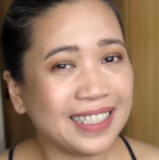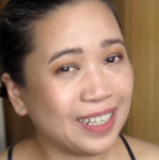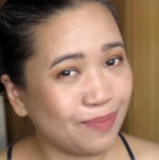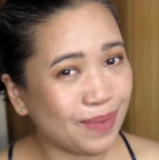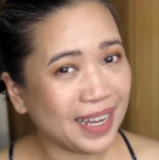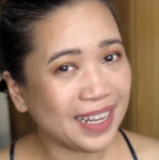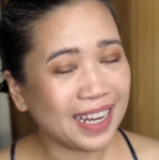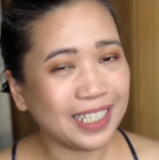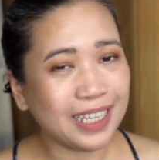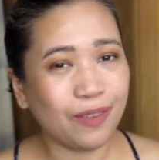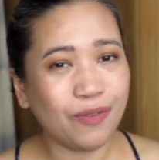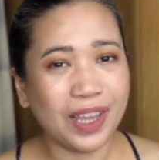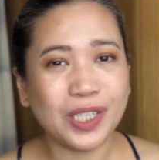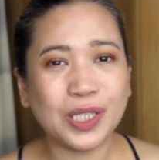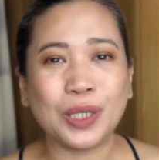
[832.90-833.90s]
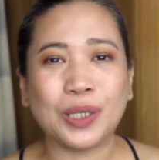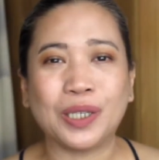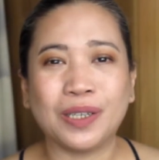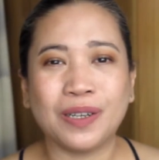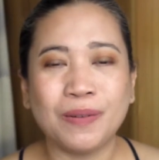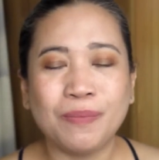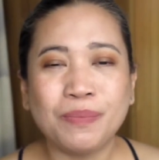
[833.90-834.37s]
Till my next adventure,
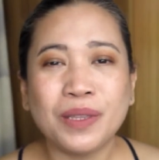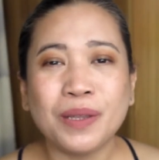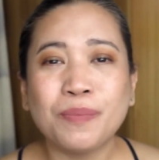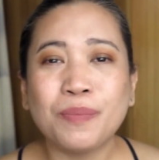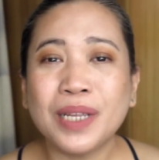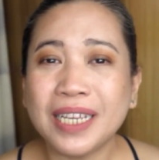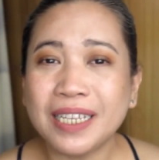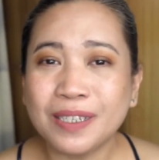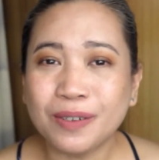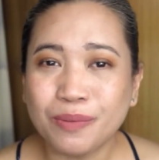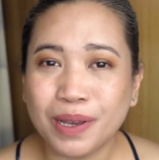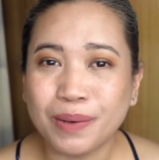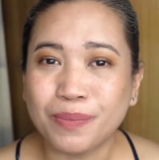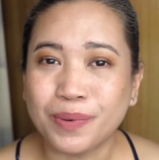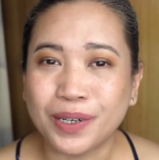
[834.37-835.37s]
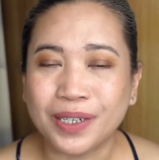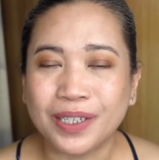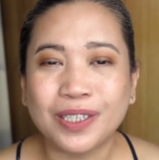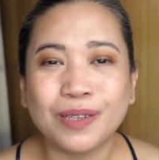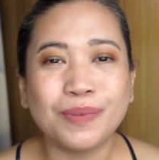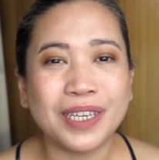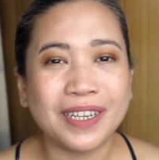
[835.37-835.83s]
please remember
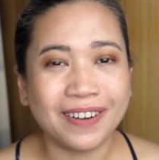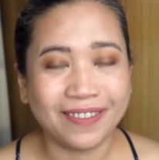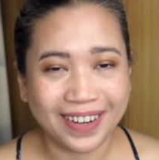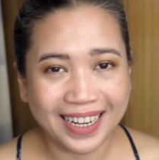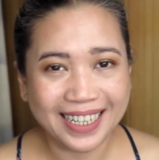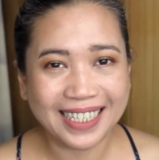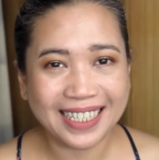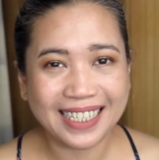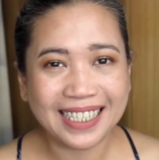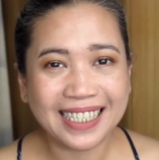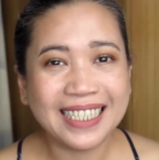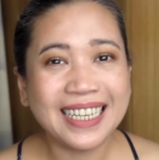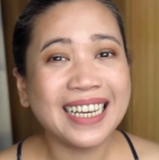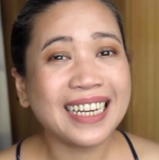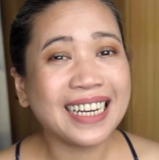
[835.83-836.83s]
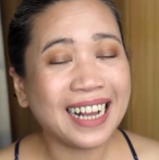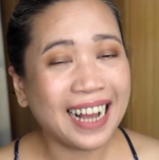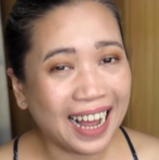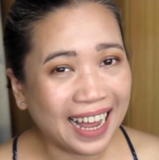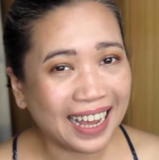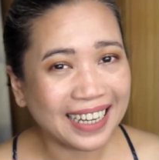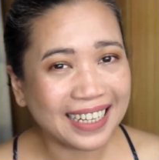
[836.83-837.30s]
to be courageous,
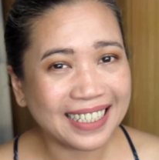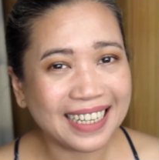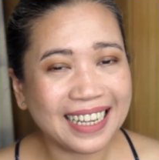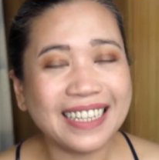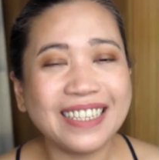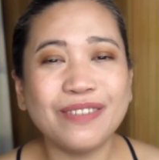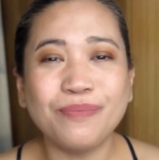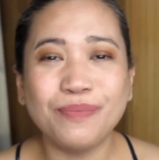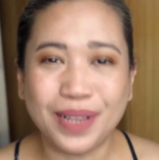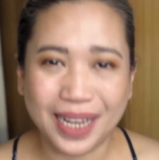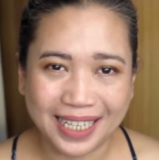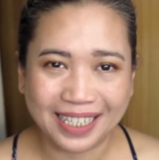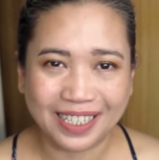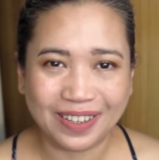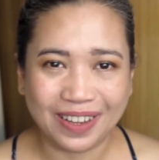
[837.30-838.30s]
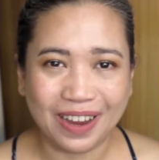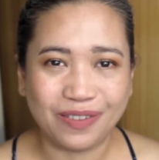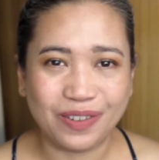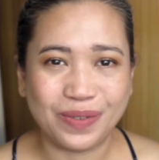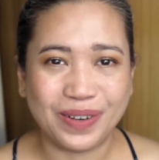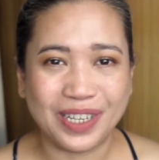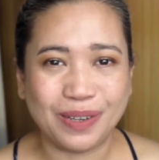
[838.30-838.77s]
kind, and a blessing to
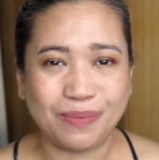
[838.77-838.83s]
everyone